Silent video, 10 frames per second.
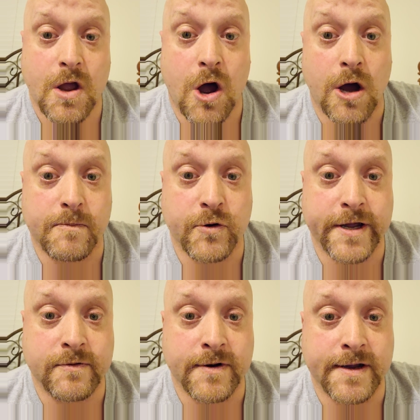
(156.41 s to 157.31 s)

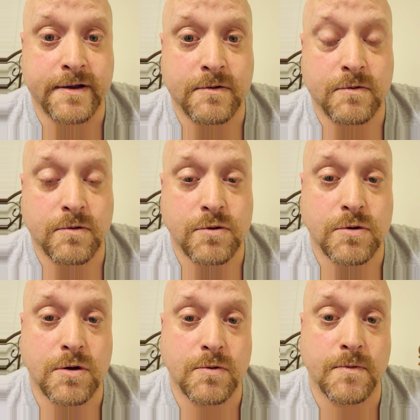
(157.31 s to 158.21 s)
heartbreak right
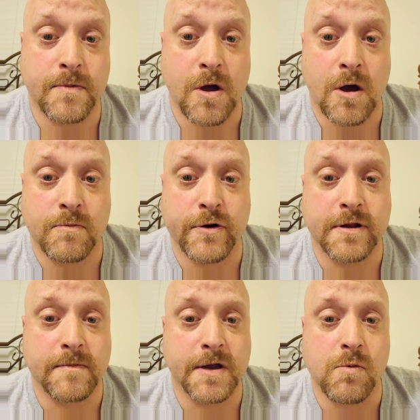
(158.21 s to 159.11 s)

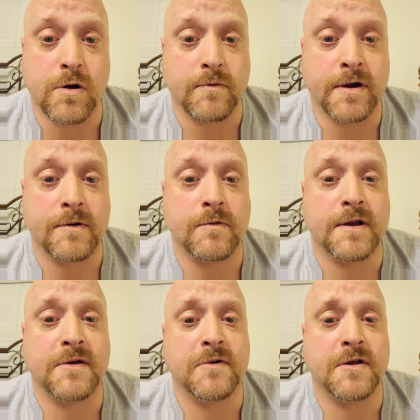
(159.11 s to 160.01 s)
heartbreak's a big one right
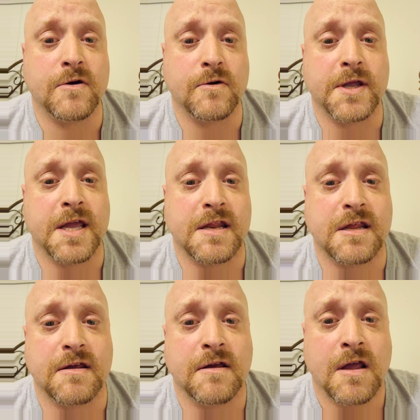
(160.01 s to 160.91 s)
when, you know you can't
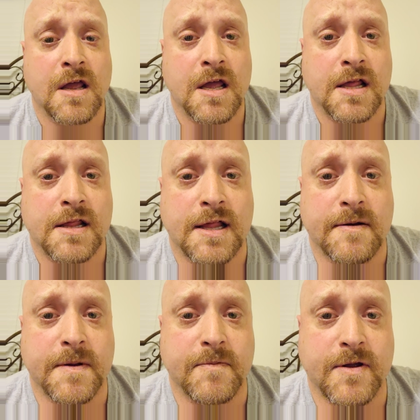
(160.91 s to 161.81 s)
see a
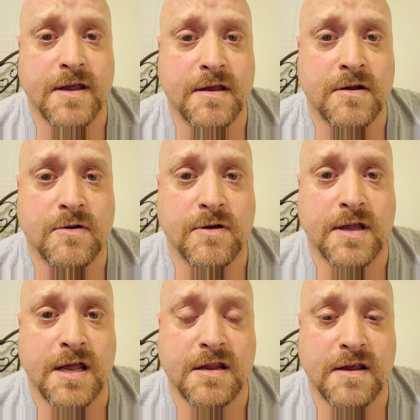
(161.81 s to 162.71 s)
lot of people can't you know you
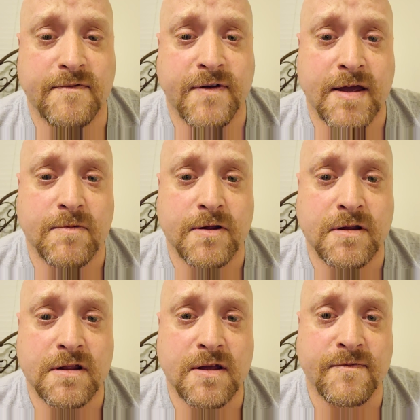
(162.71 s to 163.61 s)
can't see your families
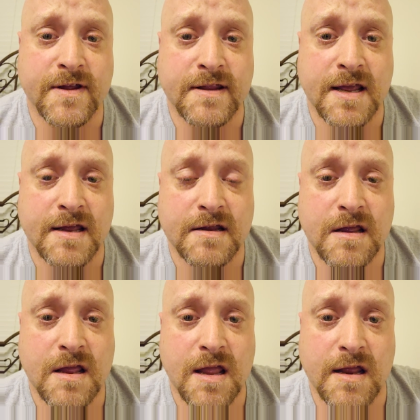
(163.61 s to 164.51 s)
and stuff like that
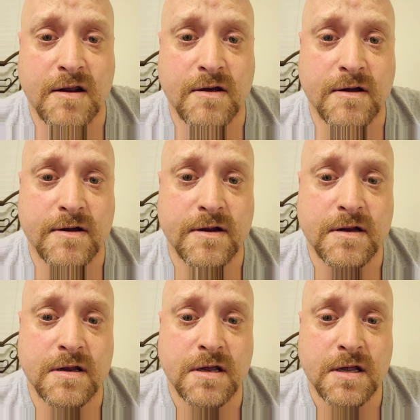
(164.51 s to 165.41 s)
and uh
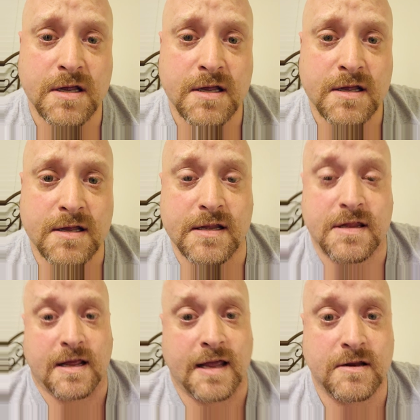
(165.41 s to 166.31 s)

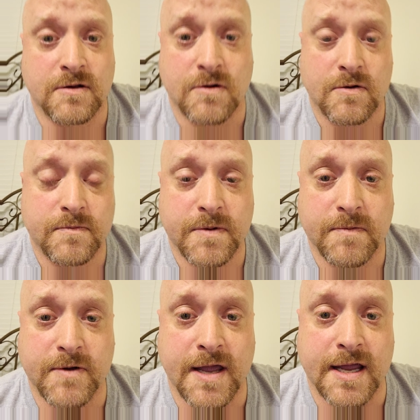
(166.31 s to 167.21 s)
it's sad you know
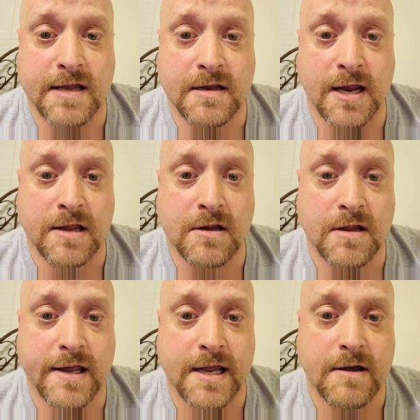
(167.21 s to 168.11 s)
people can't get together
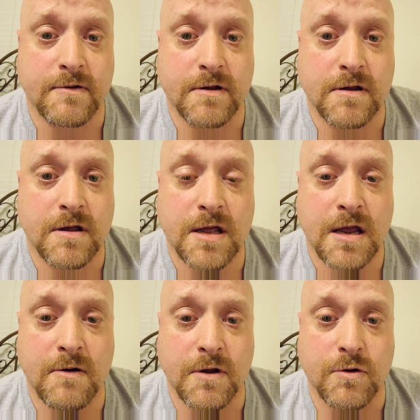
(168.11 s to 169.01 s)
like how we
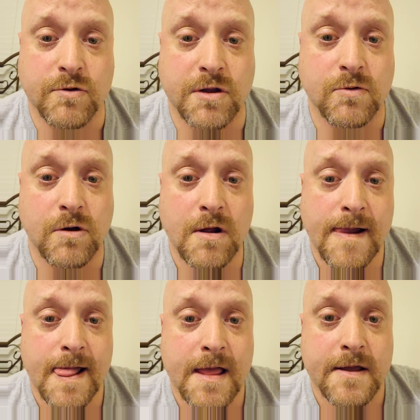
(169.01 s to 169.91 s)
how we used to
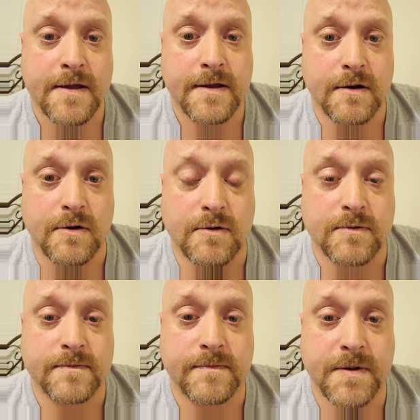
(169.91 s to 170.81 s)
you know
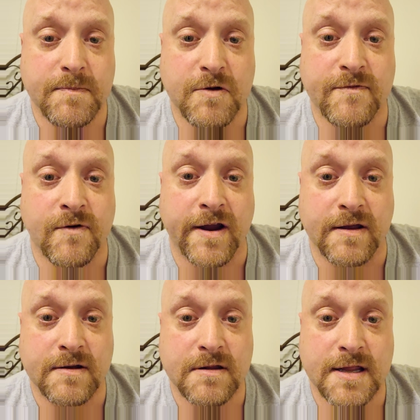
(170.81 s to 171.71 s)
people are
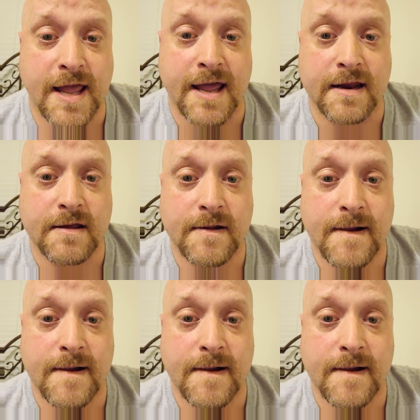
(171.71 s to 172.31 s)
frightened scared